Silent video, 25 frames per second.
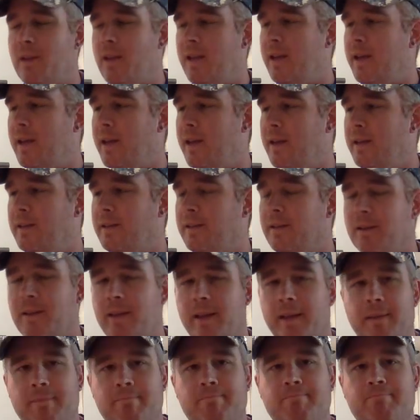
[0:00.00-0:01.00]
and in
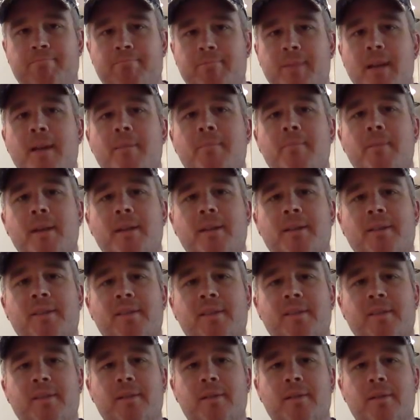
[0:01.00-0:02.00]
like 10
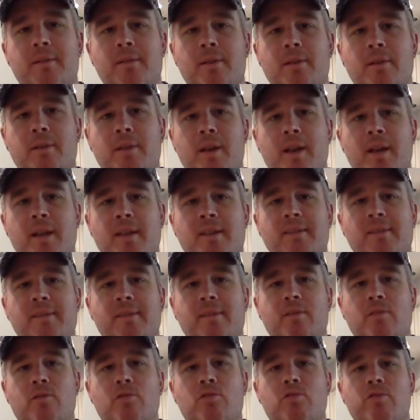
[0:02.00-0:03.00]
minutes. They're
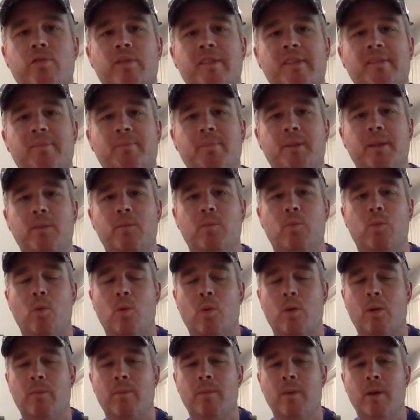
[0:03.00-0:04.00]
nice, crispy,
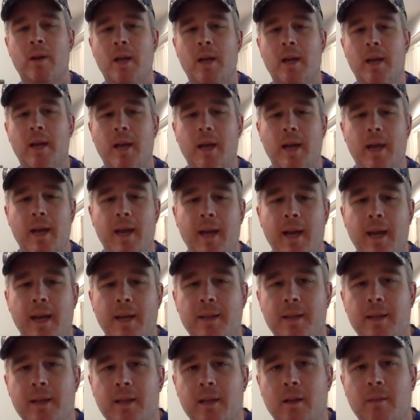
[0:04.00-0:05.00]
warm,
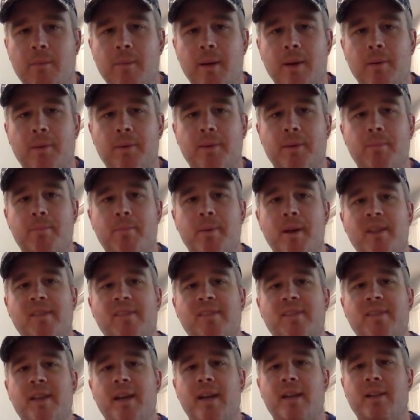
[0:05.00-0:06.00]
and they come out with the
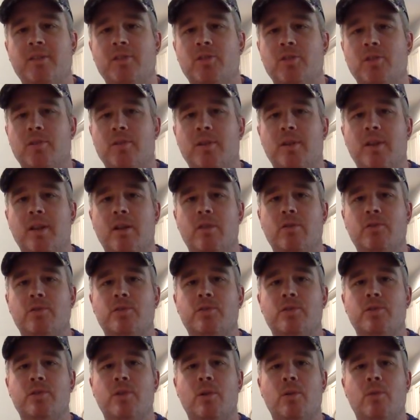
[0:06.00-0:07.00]
best texture. They are
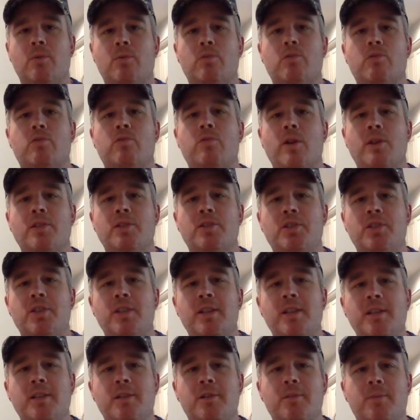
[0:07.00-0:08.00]
so
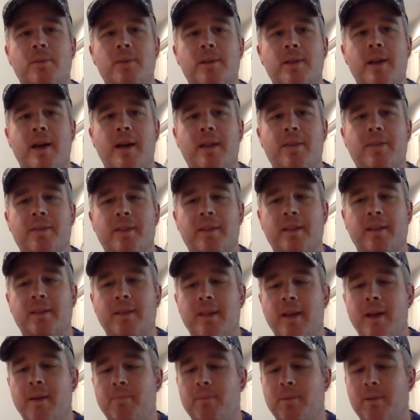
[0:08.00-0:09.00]
crunchy. You would not
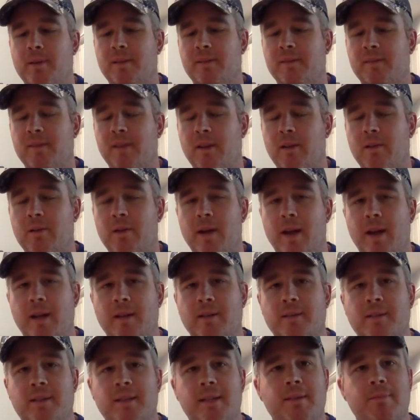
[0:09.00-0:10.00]
think that because they are
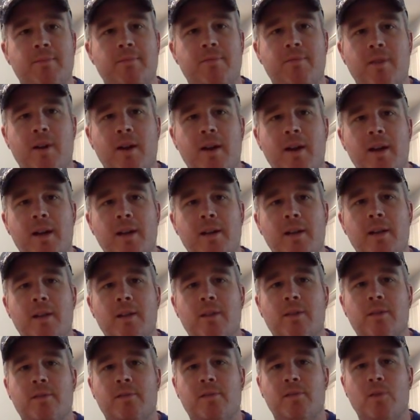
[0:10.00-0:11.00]
not deep fried.
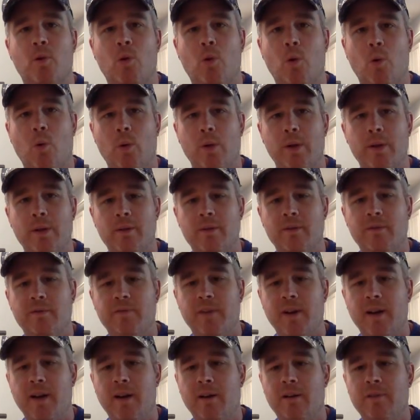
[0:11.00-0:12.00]
There's no oil
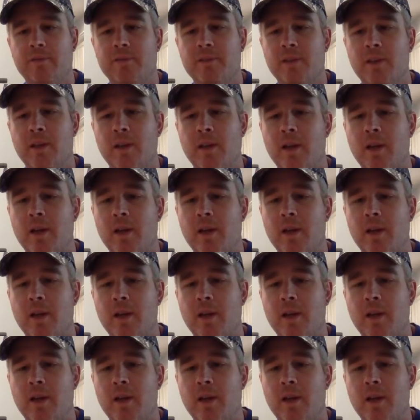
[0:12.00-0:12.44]
involved.